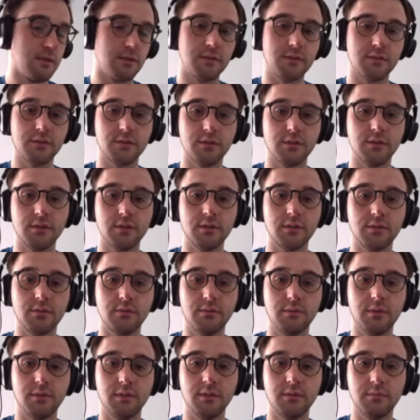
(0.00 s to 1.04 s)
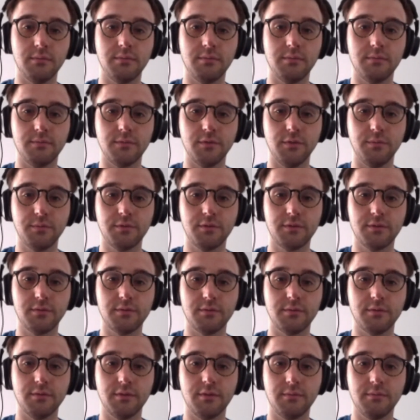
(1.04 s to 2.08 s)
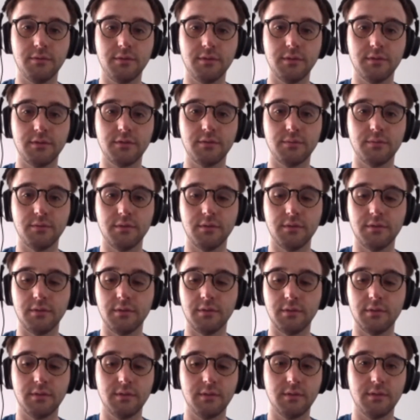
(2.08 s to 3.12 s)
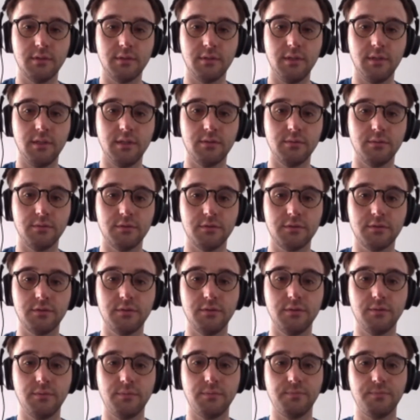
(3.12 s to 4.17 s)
Assert 1 plus 1 equals 2.